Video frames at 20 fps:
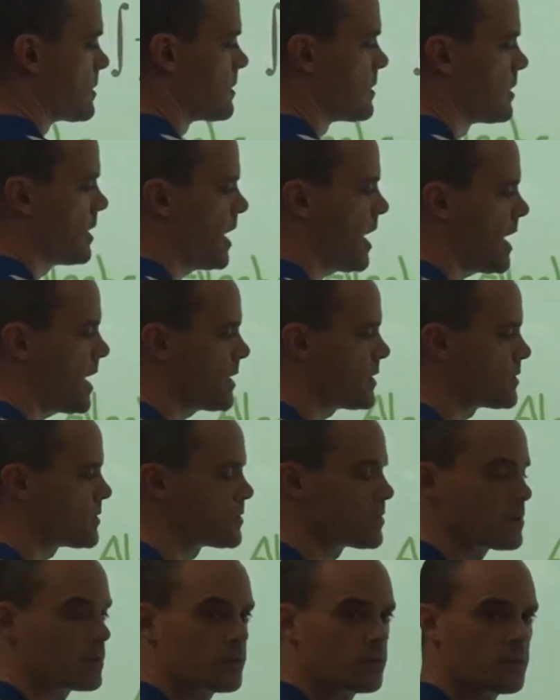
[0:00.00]
That
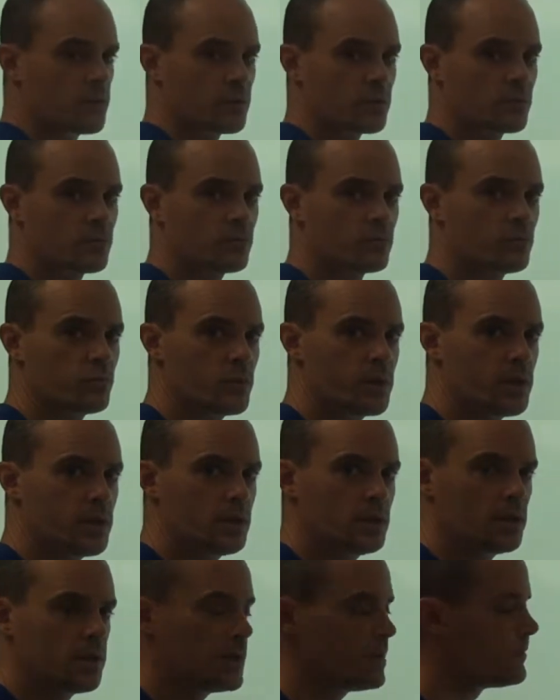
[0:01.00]
should look
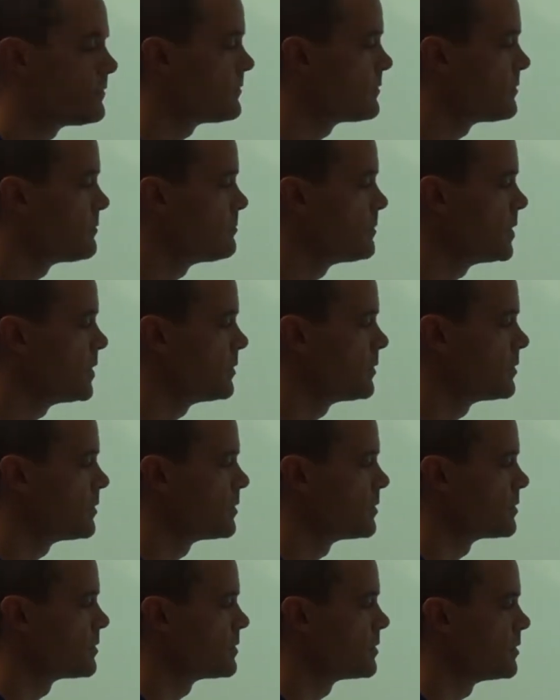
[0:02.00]
really
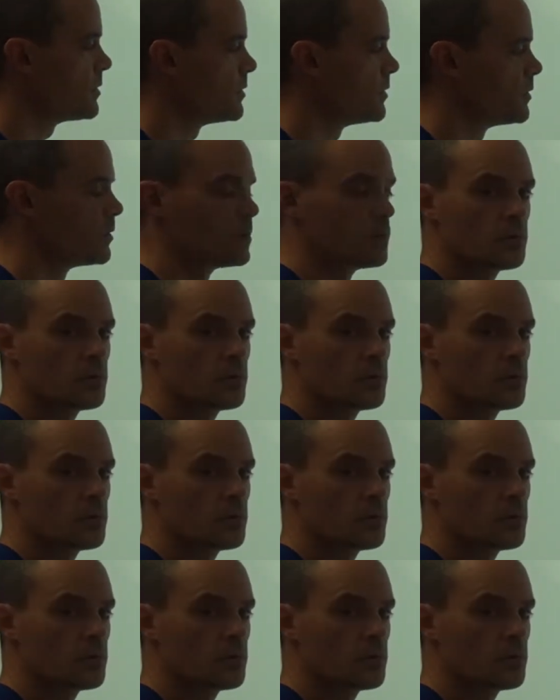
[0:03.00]
familiar to you.